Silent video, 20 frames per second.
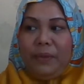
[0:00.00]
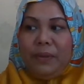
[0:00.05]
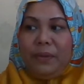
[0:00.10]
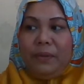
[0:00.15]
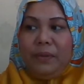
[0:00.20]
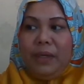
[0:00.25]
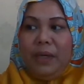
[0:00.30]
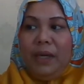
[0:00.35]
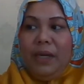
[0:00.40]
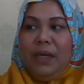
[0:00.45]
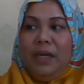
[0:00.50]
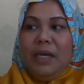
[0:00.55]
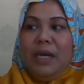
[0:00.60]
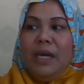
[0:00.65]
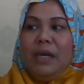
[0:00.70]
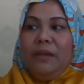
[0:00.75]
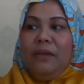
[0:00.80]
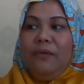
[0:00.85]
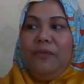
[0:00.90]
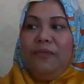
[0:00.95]
Okay,
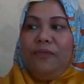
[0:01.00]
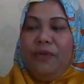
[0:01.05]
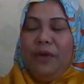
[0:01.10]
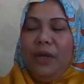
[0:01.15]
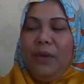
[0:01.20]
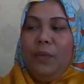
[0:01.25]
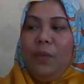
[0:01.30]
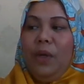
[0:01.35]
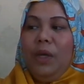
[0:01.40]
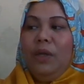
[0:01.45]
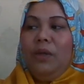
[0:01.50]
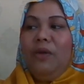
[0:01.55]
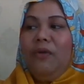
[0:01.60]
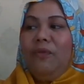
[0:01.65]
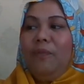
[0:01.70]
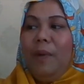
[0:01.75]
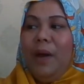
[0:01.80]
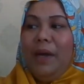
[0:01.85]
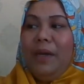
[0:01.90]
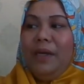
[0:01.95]
the free will
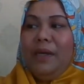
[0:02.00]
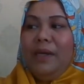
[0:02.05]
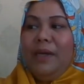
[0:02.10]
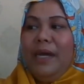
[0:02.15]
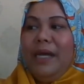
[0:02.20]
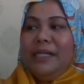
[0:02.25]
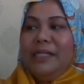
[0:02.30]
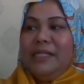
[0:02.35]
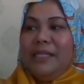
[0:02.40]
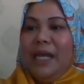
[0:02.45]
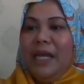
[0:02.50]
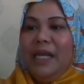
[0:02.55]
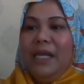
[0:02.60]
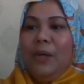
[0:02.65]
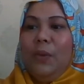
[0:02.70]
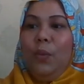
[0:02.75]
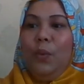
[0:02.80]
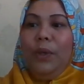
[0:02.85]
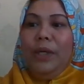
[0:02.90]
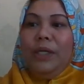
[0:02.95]
of buyer and
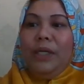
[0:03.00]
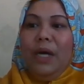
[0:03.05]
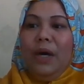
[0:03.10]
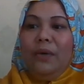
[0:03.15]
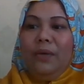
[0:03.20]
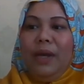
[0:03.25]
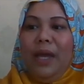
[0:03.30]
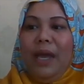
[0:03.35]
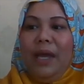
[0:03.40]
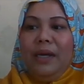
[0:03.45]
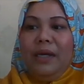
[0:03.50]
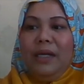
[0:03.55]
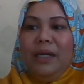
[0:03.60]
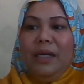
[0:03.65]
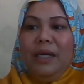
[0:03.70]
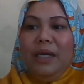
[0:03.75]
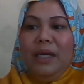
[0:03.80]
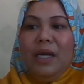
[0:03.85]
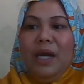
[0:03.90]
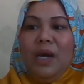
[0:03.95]
seller without
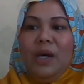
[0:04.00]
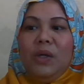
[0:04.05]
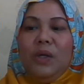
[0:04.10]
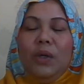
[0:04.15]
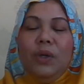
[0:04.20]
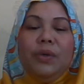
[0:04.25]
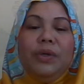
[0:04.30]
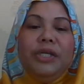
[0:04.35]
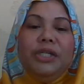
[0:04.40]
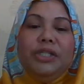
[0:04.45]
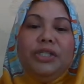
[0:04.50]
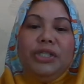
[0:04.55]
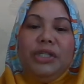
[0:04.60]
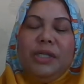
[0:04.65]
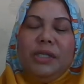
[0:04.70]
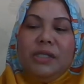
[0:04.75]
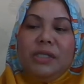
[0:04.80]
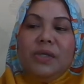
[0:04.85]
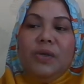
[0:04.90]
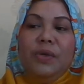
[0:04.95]
any
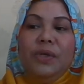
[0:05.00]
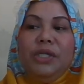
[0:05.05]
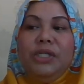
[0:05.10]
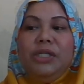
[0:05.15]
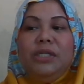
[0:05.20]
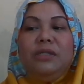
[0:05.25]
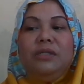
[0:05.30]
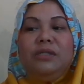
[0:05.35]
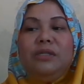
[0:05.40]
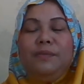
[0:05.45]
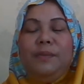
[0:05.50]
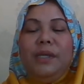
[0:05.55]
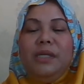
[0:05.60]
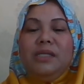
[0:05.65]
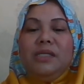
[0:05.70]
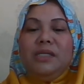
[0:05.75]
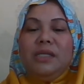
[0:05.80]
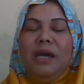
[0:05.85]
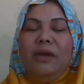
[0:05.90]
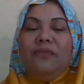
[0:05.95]
coercions. Coercions
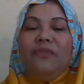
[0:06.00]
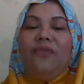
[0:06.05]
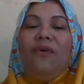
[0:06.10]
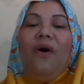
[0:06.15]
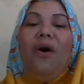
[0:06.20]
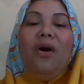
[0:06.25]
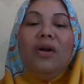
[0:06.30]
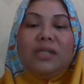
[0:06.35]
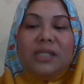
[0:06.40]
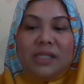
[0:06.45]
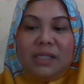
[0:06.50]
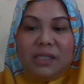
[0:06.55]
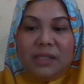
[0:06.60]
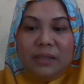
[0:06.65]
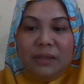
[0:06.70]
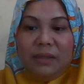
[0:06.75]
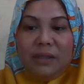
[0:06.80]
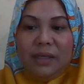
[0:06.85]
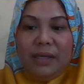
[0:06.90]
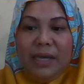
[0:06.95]
means that force,
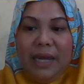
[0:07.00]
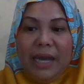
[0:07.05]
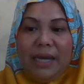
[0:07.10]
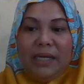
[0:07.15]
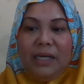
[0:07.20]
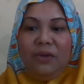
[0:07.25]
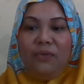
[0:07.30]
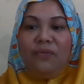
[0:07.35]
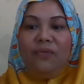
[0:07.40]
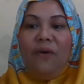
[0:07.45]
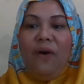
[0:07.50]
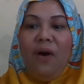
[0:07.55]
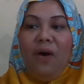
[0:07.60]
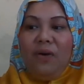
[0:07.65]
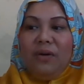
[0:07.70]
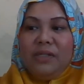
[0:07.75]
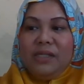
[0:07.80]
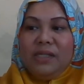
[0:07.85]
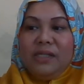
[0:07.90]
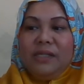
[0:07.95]
any
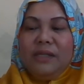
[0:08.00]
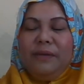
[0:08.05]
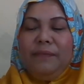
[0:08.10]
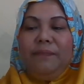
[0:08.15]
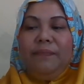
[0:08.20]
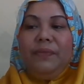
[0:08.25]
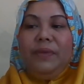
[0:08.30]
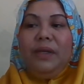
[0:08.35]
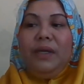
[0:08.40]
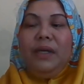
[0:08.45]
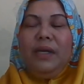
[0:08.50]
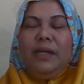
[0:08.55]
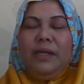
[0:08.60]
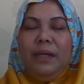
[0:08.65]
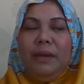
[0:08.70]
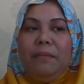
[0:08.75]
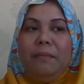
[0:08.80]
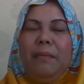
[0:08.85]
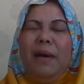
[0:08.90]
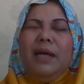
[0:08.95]
force. Yeah,
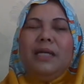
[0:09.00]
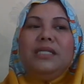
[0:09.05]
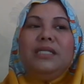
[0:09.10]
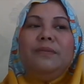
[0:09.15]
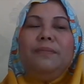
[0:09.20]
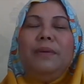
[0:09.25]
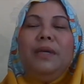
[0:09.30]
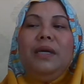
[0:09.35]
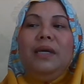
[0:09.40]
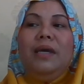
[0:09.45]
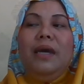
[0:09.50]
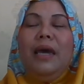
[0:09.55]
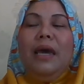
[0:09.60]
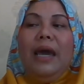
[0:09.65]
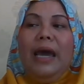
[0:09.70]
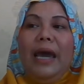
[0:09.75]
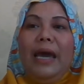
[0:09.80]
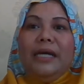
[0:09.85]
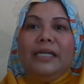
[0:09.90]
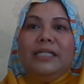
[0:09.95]
there must be
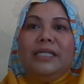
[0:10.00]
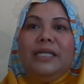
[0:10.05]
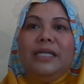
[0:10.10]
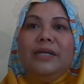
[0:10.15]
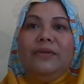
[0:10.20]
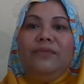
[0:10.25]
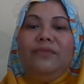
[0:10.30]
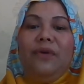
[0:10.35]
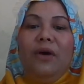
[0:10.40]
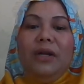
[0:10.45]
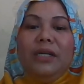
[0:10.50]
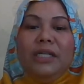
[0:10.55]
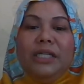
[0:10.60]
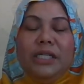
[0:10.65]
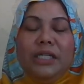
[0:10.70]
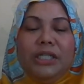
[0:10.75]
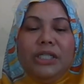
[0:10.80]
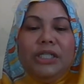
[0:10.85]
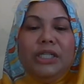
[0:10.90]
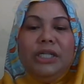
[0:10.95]
actually a
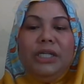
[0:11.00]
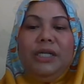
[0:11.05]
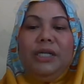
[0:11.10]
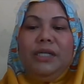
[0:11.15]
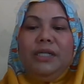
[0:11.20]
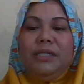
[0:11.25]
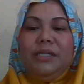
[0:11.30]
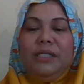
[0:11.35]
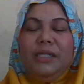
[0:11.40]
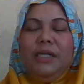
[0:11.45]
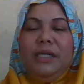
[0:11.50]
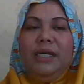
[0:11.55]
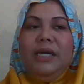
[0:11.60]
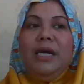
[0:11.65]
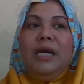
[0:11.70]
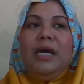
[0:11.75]
volunteers, yeah,